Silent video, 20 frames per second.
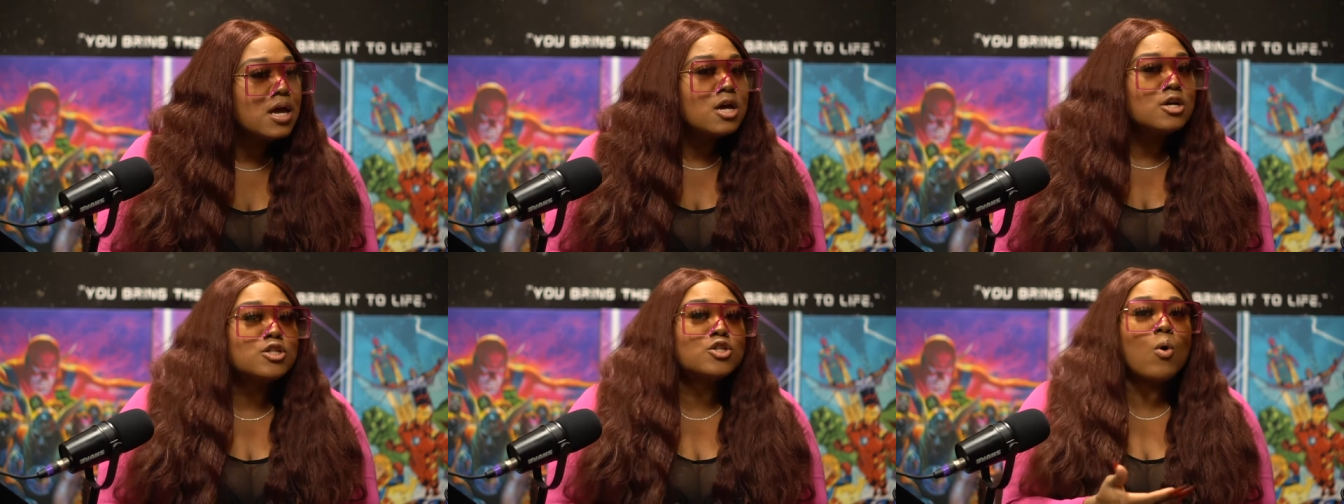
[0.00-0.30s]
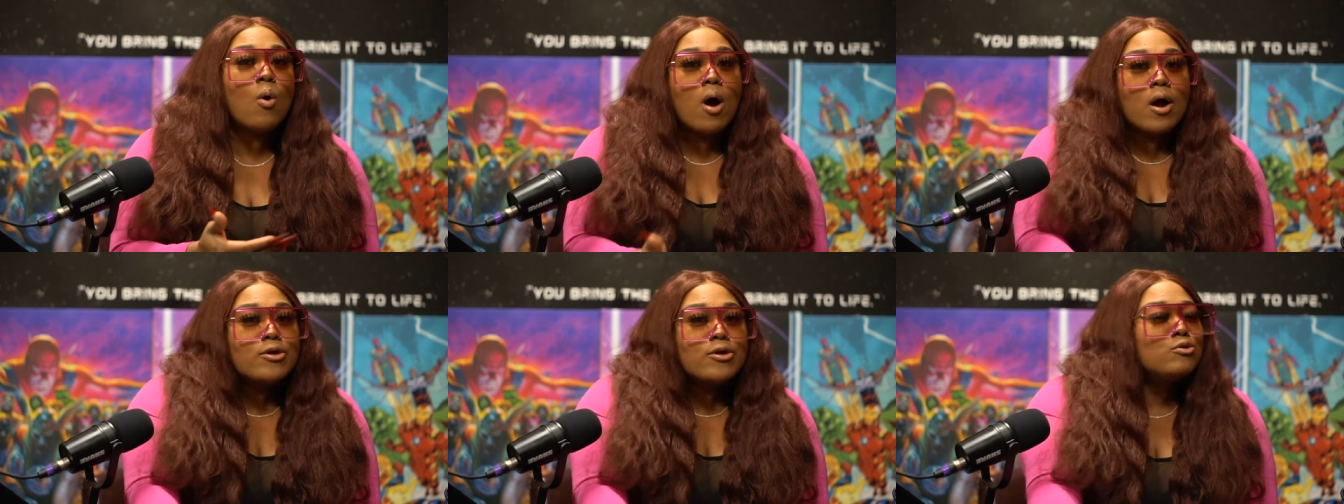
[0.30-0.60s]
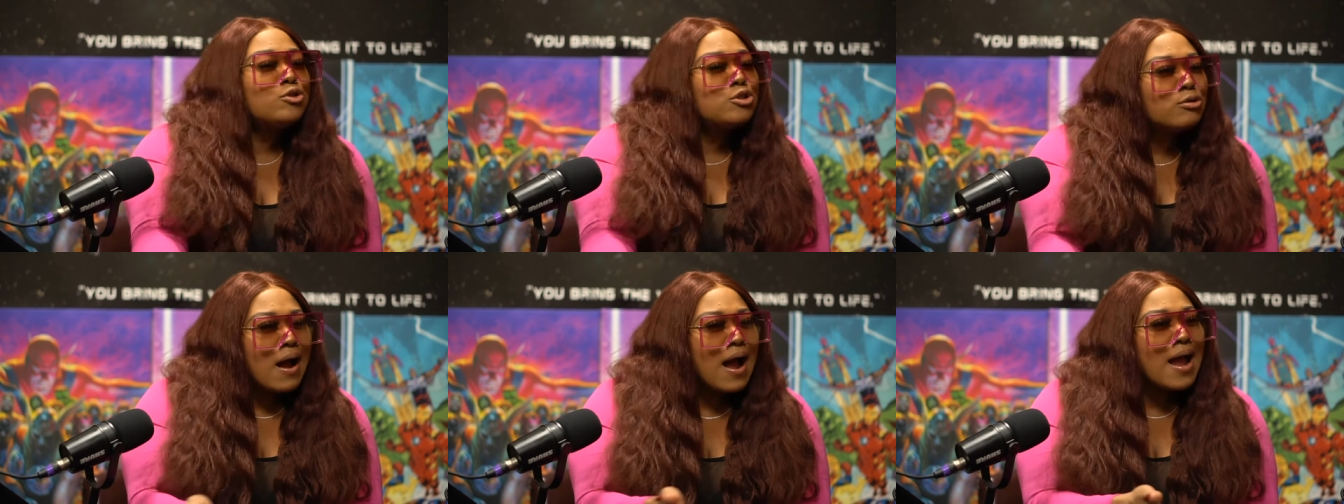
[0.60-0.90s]
So are you
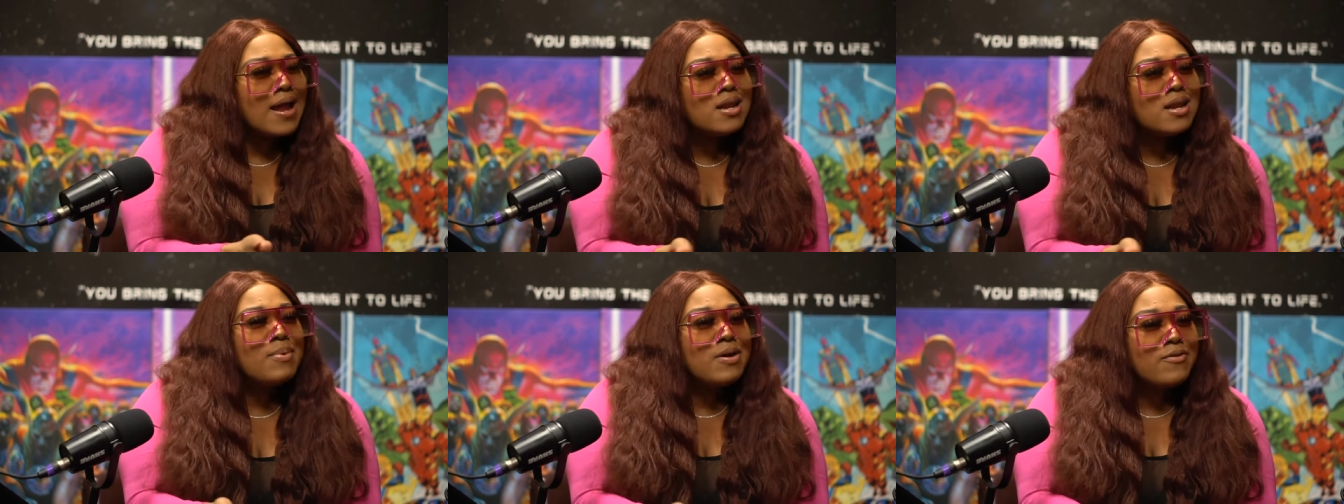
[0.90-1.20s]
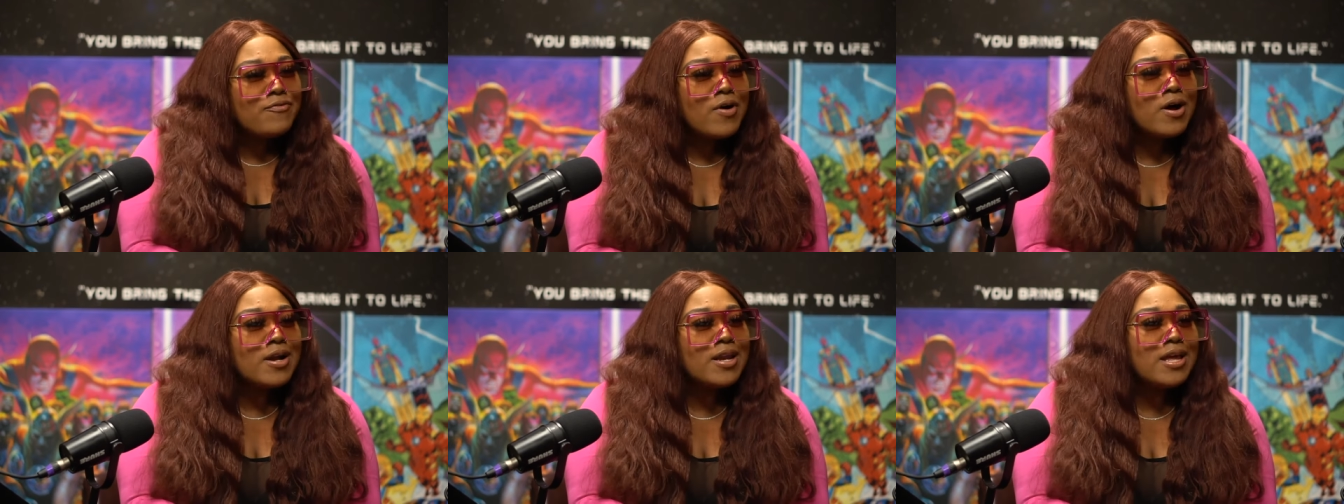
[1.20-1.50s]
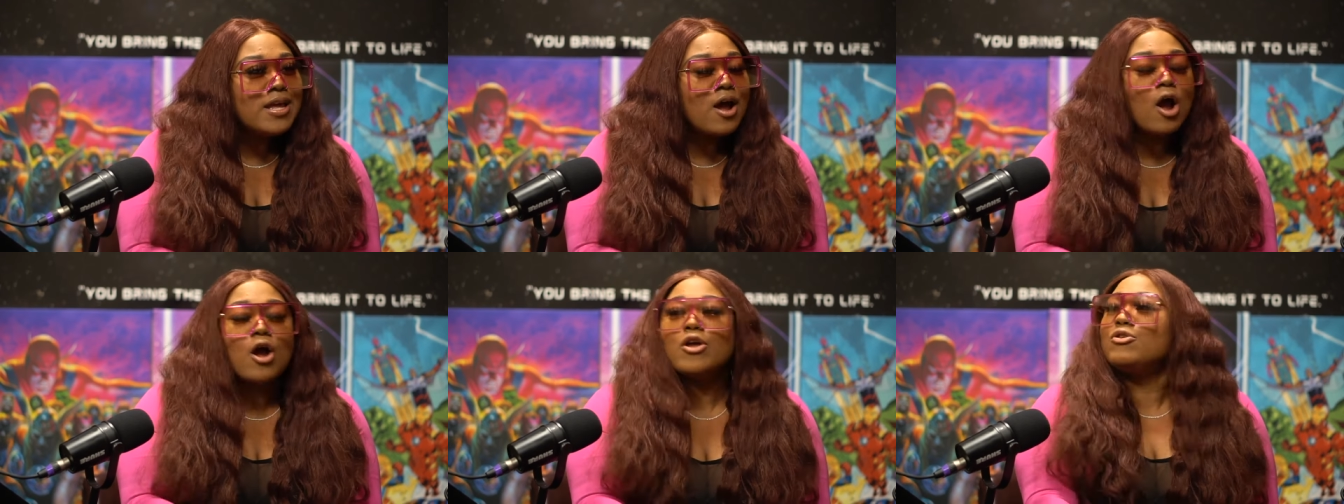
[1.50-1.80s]
trying to be
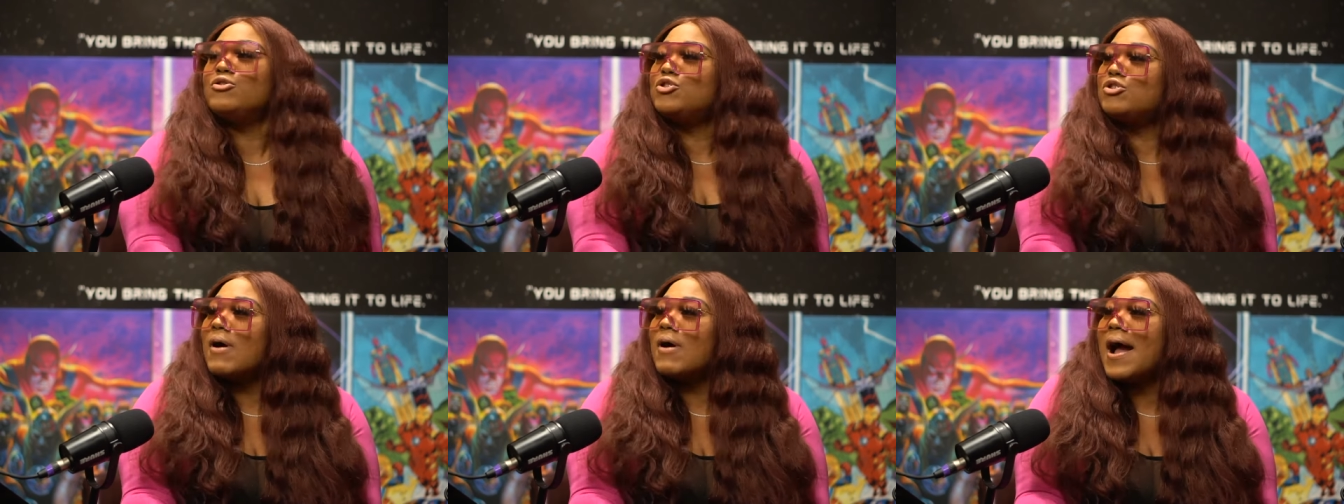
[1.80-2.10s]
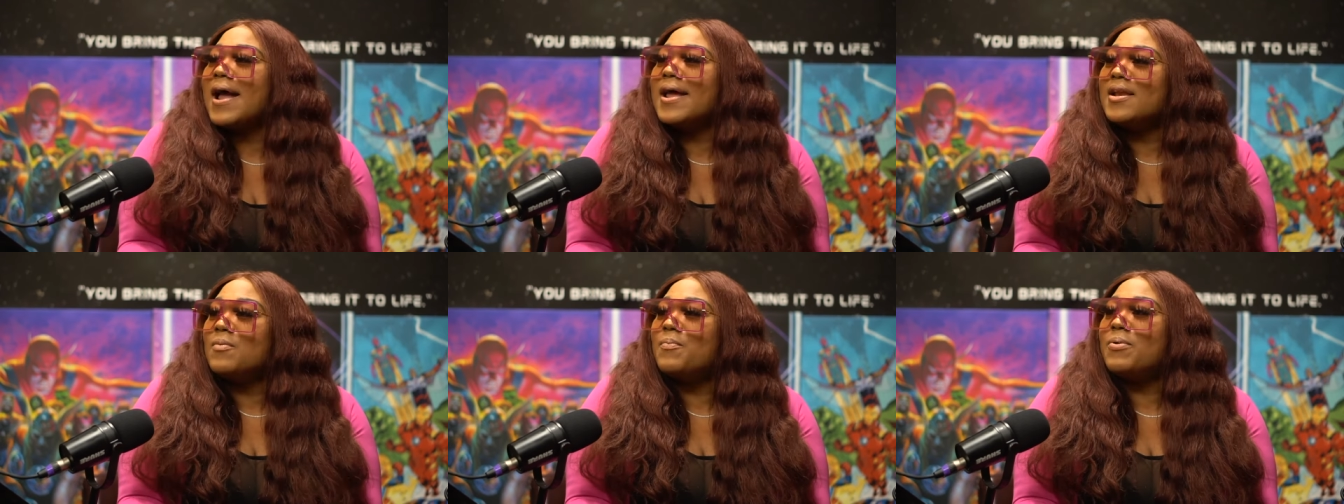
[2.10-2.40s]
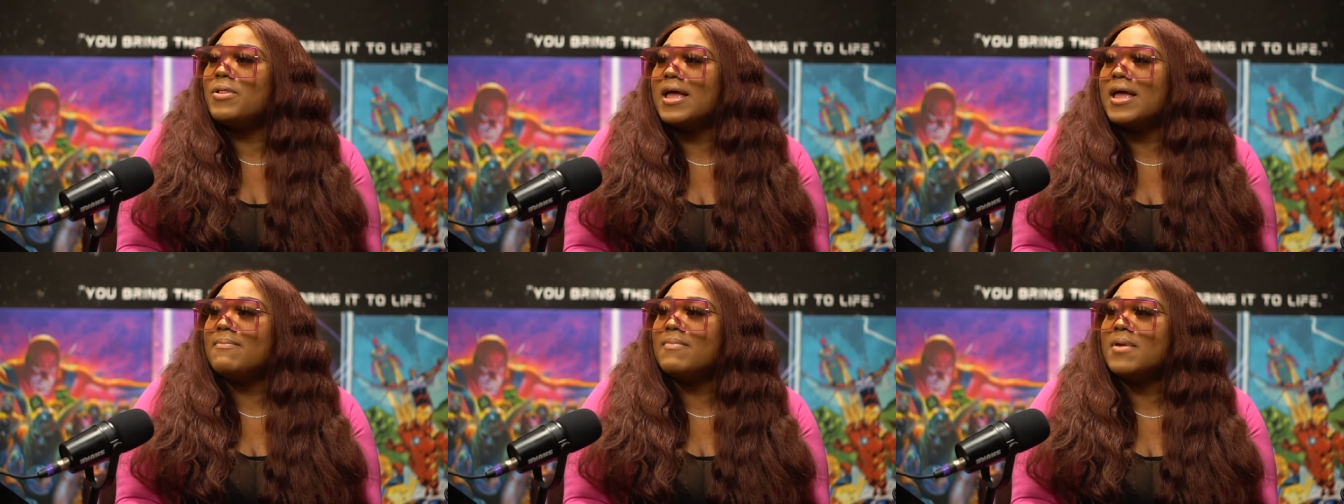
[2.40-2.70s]
funny? Are you trying to
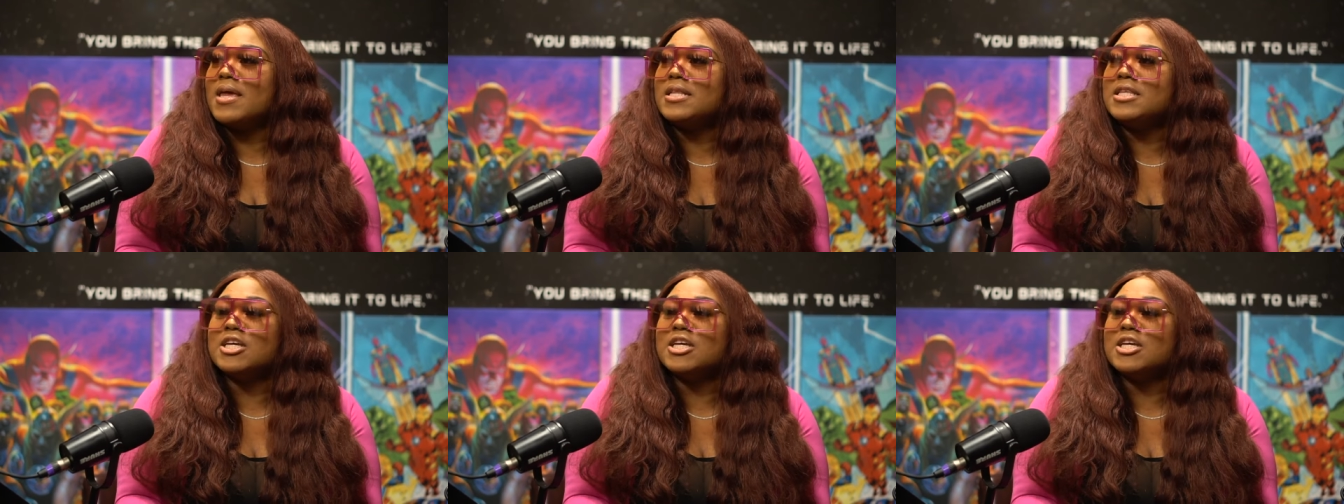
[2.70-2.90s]
play me?